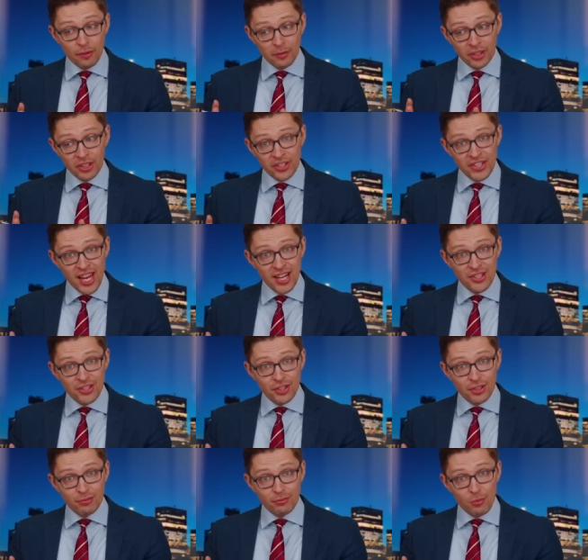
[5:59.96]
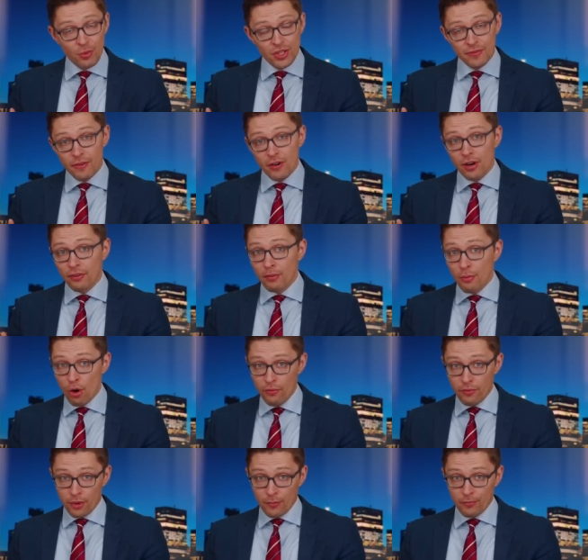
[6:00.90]
from the disaster was far from
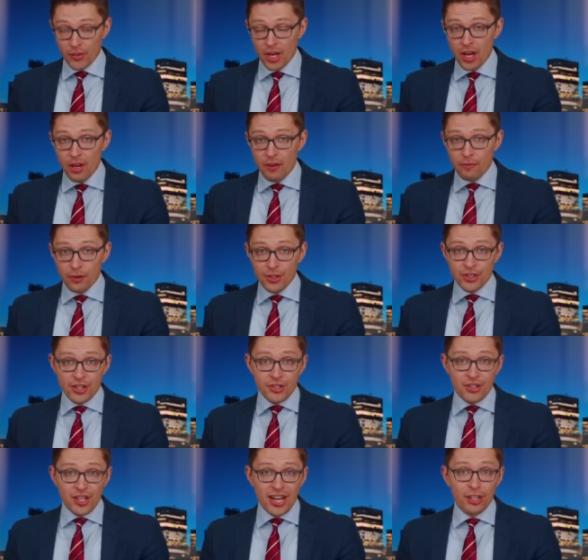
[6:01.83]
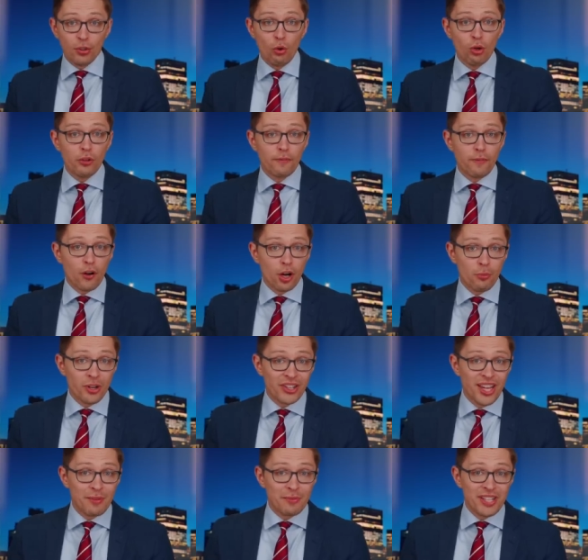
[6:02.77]
over. For instance, a local farmer
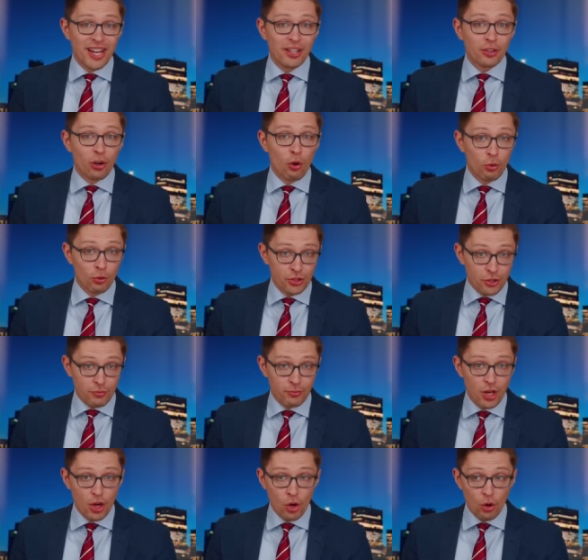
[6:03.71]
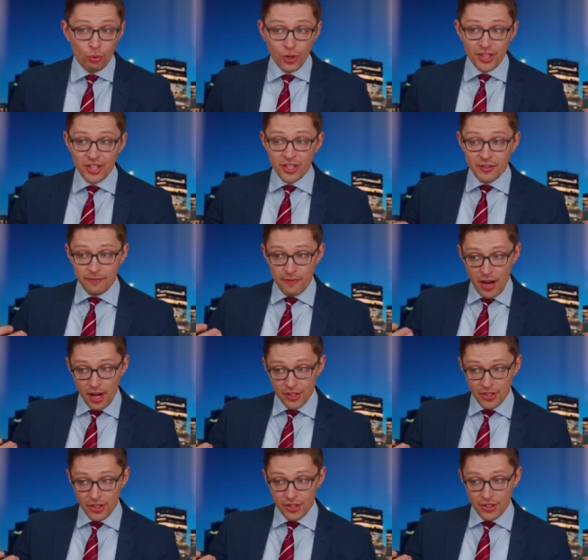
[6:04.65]
named Taylor Holzer, who raises
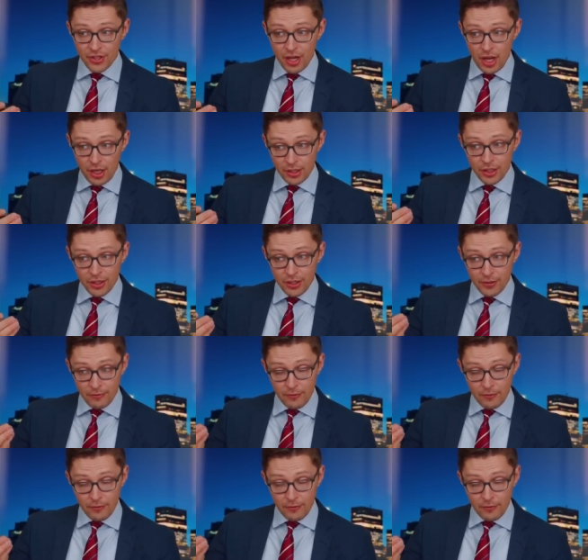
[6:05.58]
foxes on his